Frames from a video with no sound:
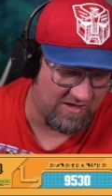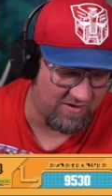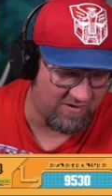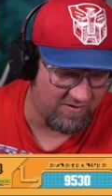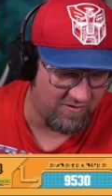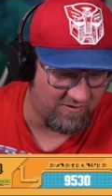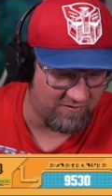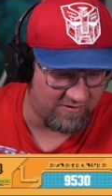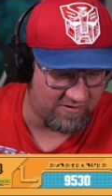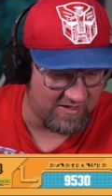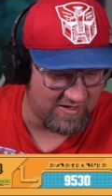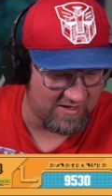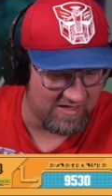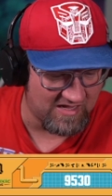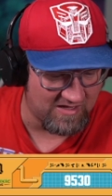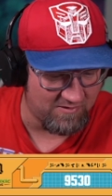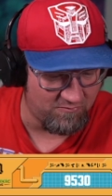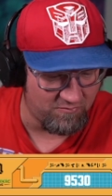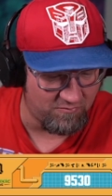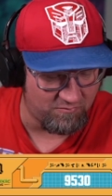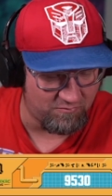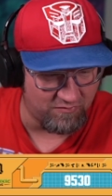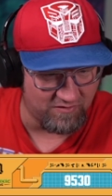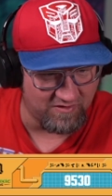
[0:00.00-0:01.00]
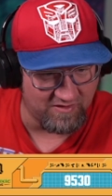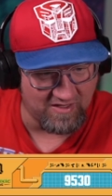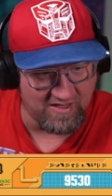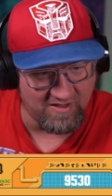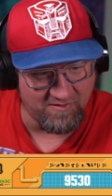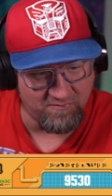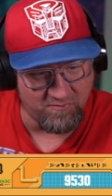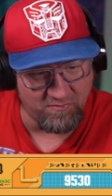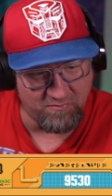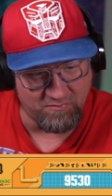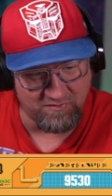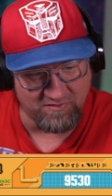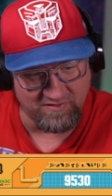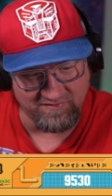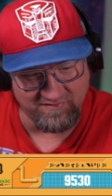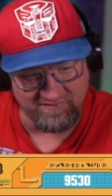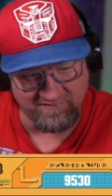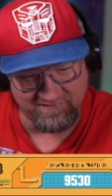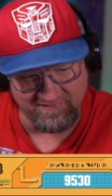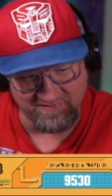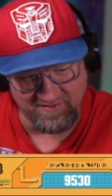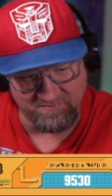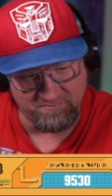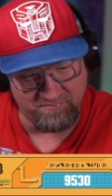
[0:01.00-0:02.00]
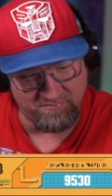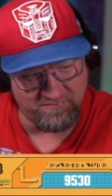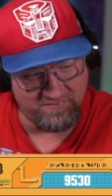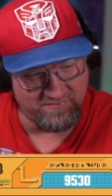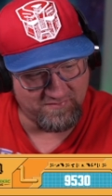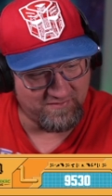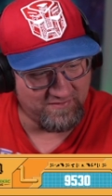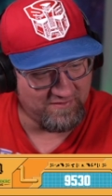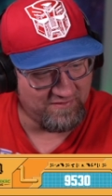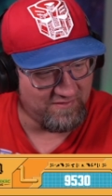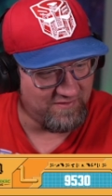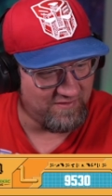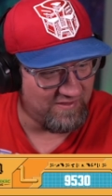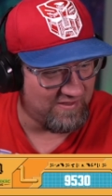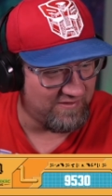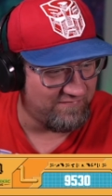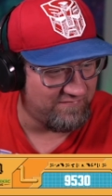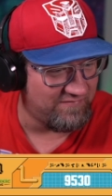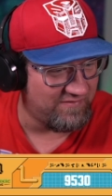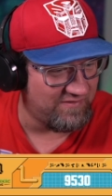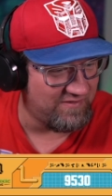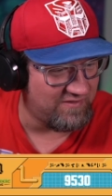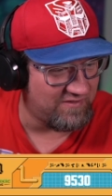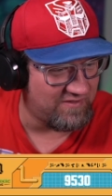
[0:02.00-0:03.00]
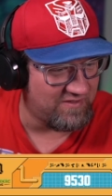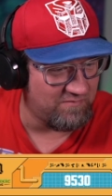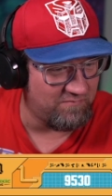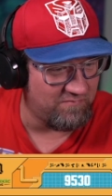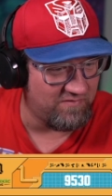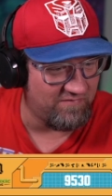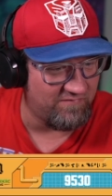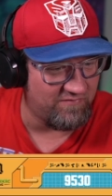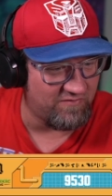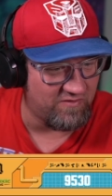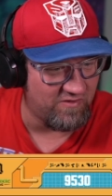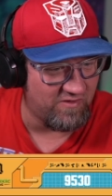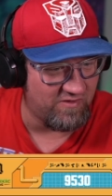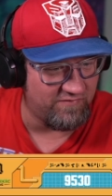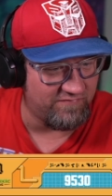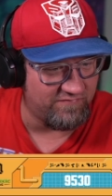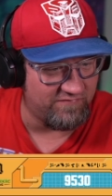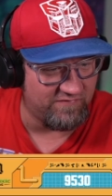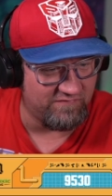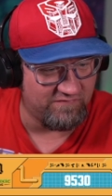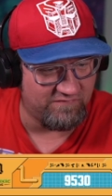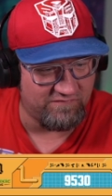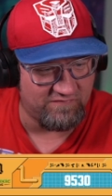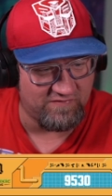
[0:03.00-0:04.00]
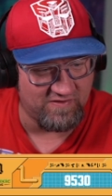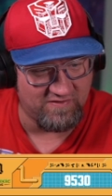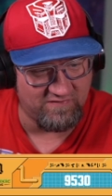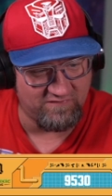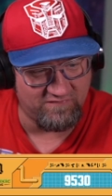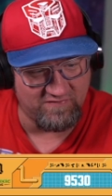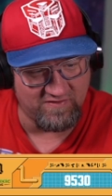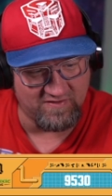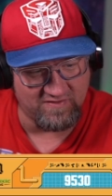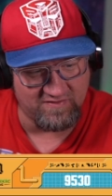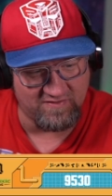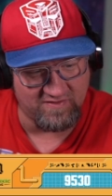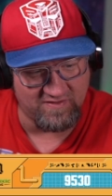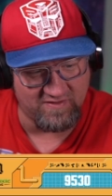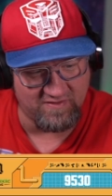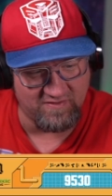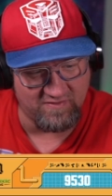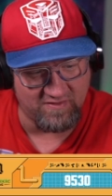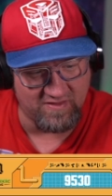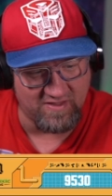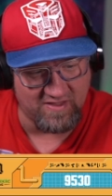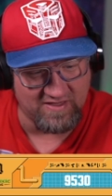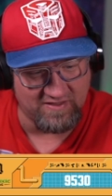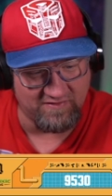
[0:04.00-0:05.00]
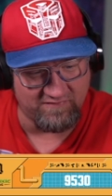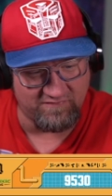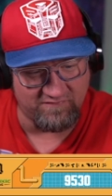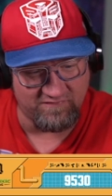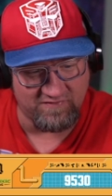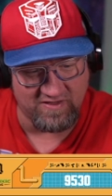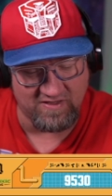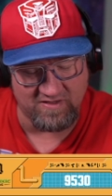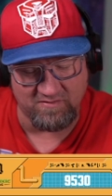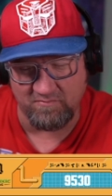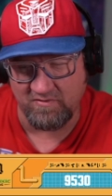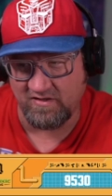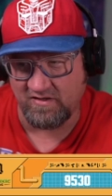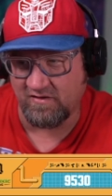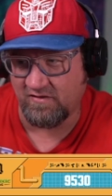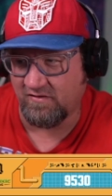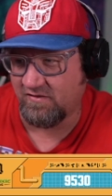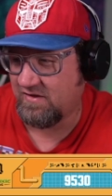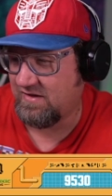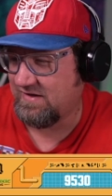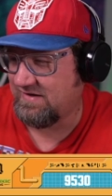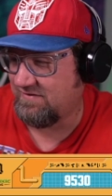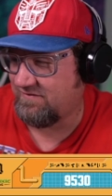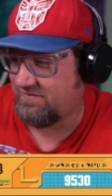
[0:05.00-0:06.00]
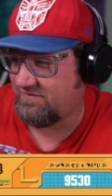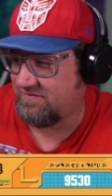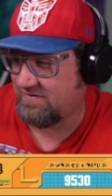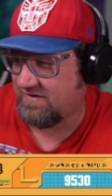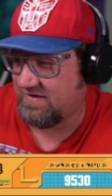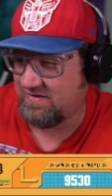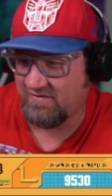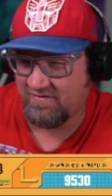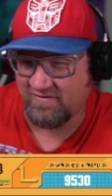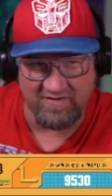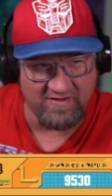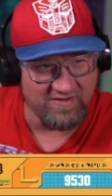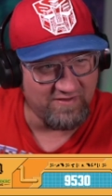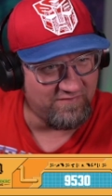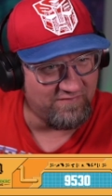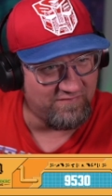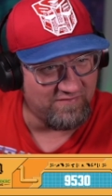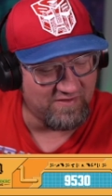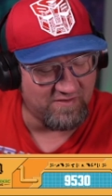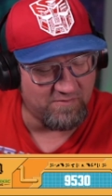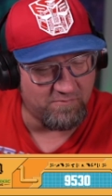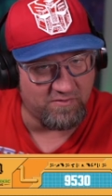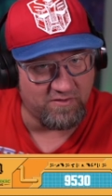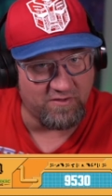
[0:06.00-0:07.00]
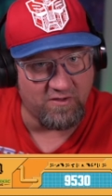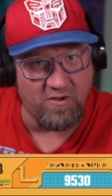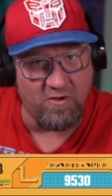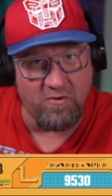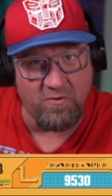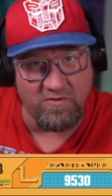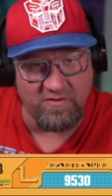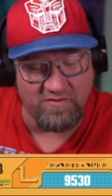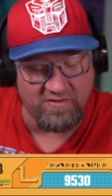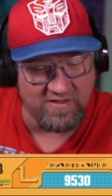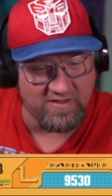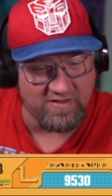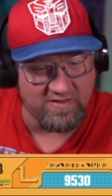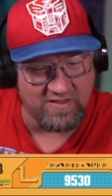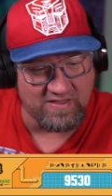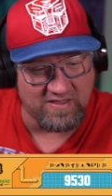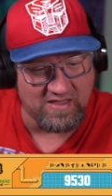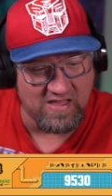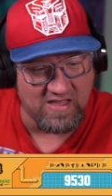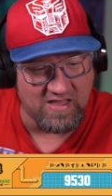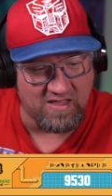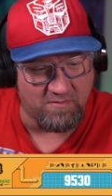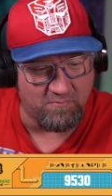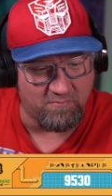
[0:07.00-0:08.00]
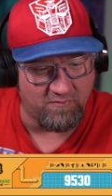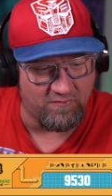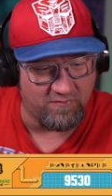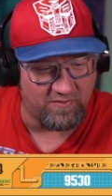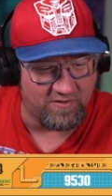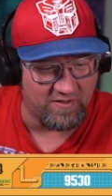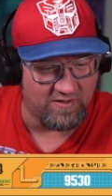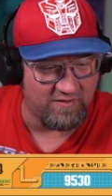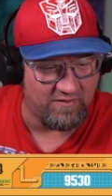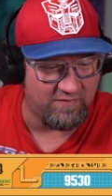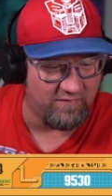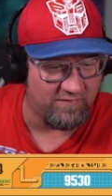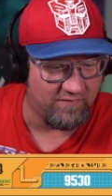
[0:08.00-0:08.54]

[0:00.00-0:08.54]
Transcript: Okay, I will bring this up. I see Kim David Collins says check the Alliance chat. I'm like, Alliance chat. I'm like, oh, in the game. Okay.